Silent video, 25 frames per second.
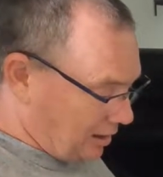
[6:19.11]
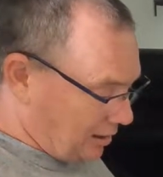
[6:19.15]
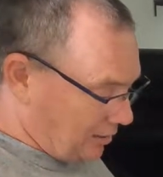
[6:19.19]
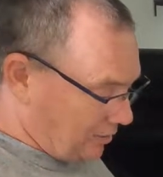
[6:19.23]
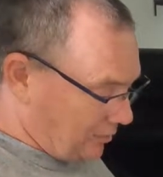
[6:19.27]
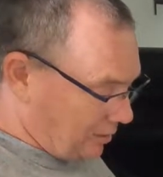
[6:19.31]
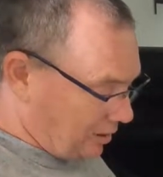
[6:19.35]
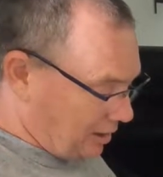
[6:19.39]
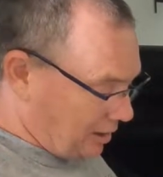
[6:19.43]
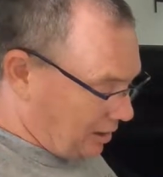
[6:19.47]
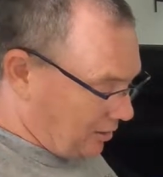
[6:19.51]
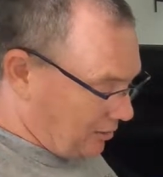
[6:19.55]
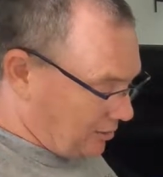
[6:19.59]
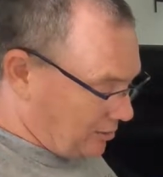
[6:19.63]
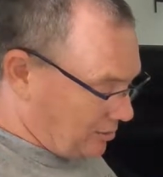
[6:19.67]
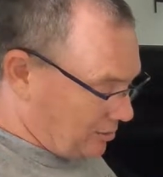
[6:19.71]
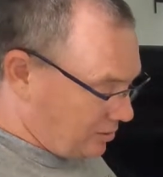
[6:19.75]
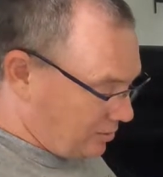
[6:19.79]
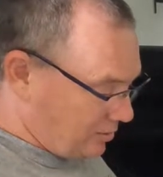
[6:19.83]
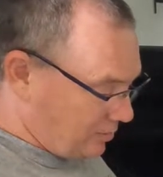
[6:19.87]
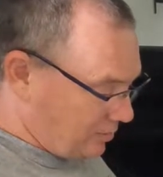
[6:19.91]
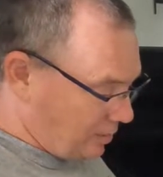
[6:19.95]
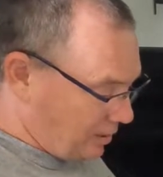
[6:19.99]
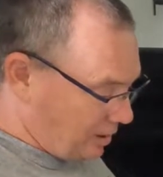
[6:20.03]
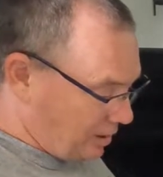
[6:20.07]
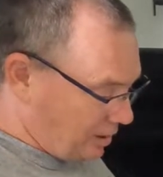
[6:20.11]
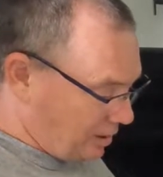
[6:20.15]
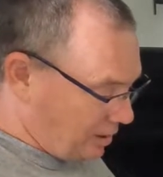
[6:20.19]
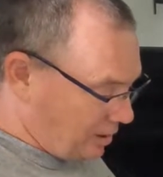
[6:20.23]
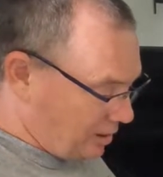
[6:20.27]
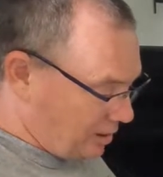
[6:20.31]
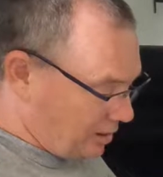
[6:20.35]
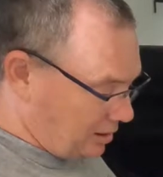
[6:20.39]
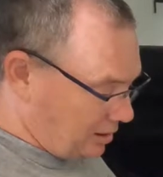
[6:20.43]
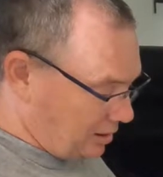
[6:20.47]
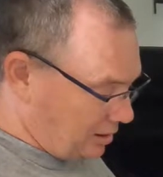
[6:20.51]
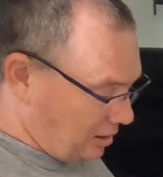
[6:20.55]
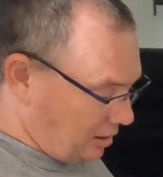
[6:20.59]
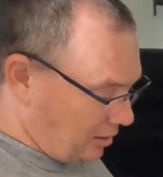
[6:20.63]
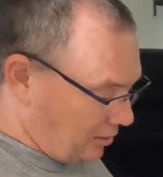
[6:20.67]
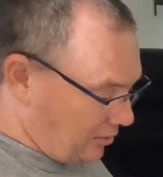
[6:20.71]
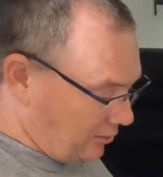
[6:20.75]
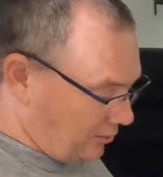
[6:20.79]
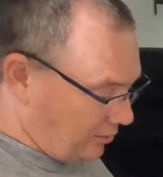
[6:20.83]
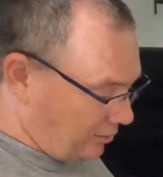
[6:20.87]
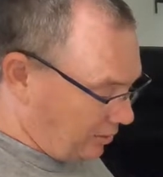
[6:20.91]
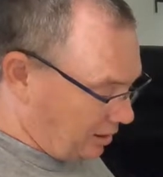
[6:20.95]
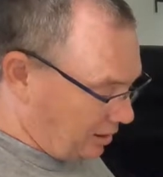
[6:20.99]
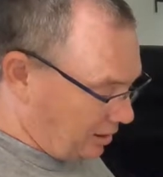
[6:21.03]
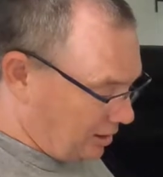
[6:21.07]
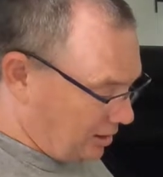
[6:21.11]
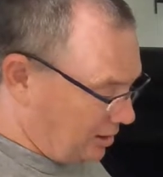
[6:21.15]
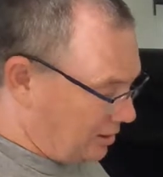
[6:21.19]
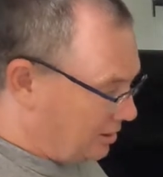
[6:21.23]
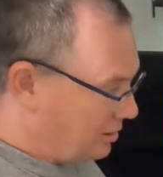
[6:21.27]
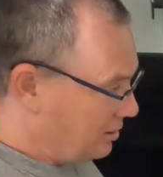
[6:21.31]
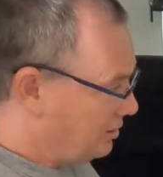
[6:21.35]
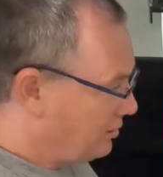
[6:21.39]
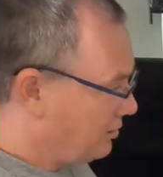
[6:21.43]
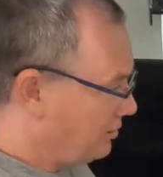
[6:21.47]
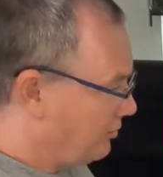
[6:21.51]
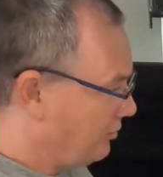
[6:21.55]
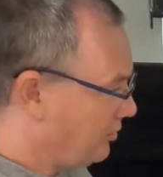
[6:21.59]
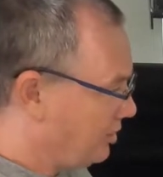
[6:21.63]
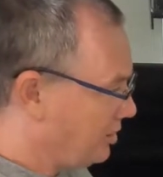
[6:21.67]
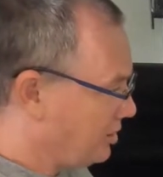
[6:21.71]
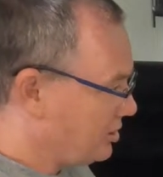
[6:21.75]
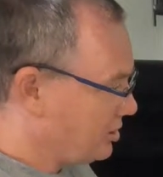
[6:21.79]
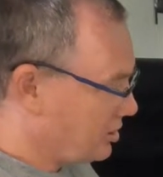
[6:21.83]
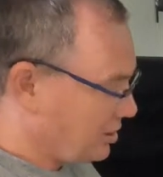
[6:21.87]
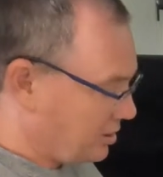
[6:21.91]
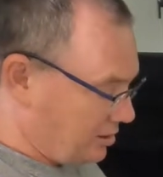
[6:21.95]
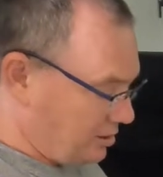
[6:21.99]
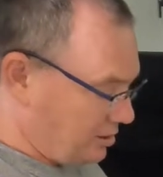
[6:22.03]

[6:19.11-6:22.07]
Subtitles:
We're going to be hopefully finishing